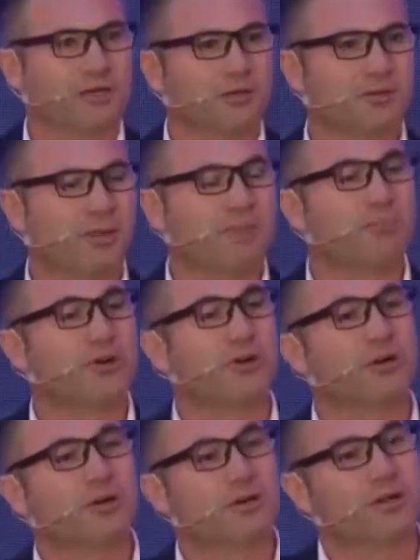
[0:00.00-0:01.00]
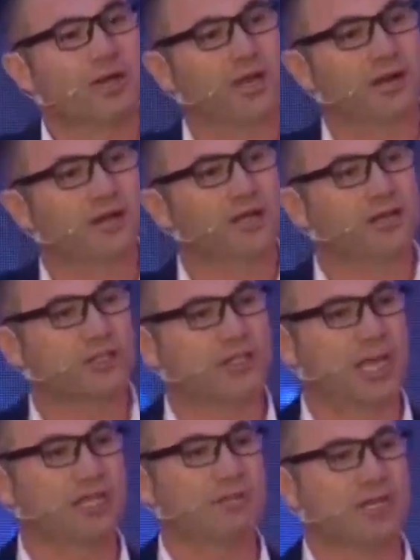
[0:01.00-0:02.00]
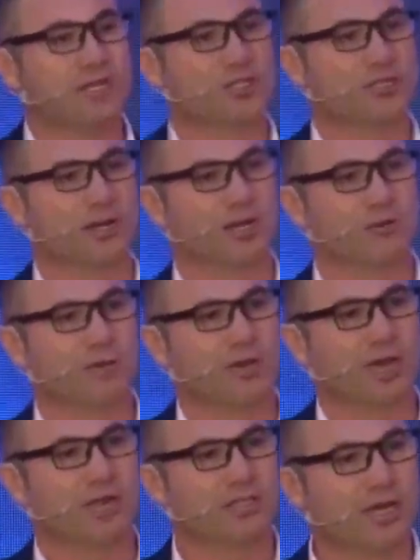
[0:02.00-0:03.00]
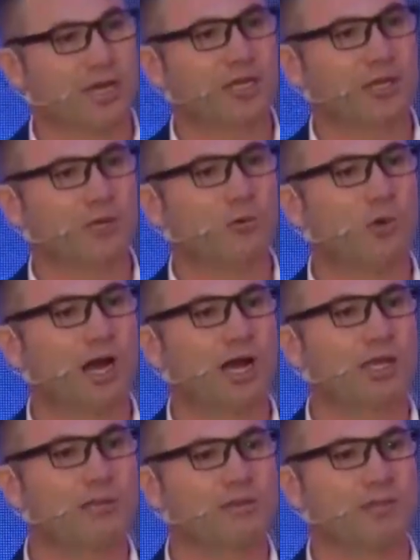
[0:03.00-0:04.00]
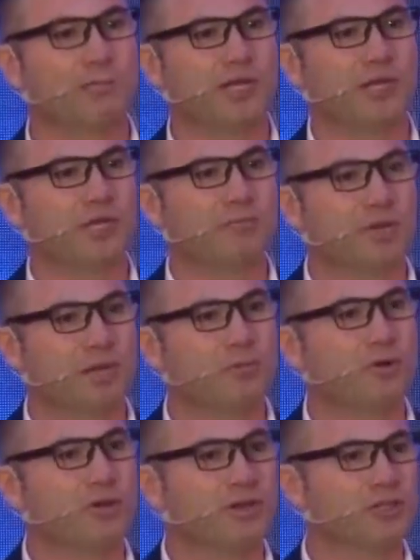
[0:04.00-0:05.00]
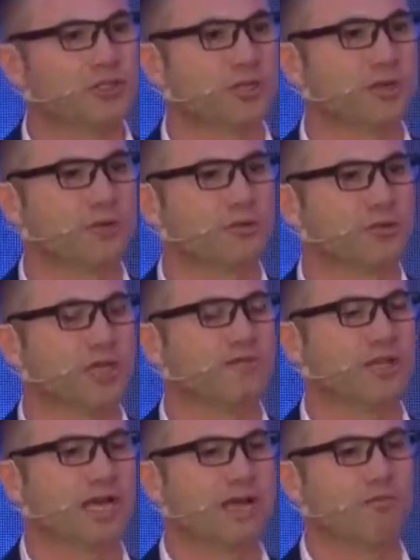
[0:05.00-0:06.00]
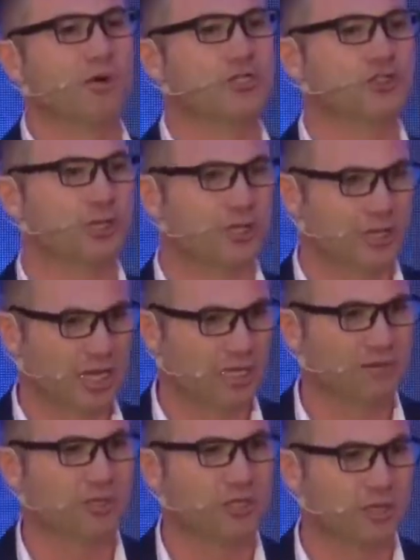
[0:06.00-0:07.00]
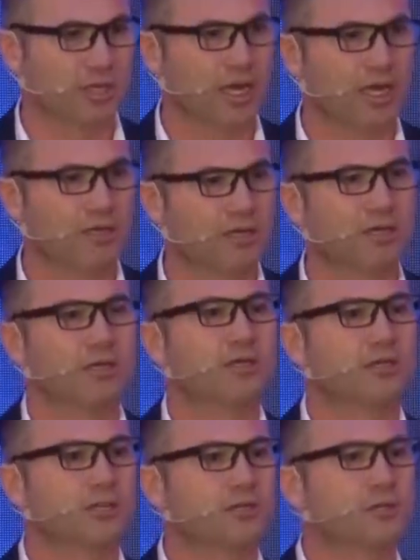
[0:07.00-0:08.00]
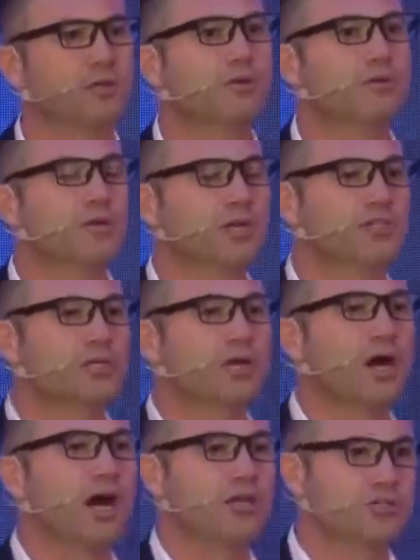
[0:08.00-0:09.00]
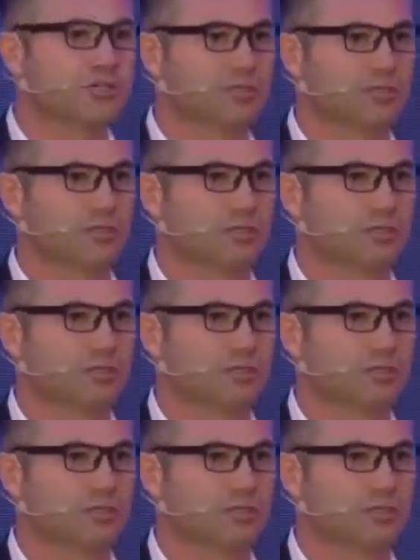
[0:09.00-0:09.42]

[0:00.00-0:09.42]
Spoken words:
Remember the earlier statement I started with, telling you why 3 billion people on this earth don't even have 1G connectivity today? The truth, it's cost.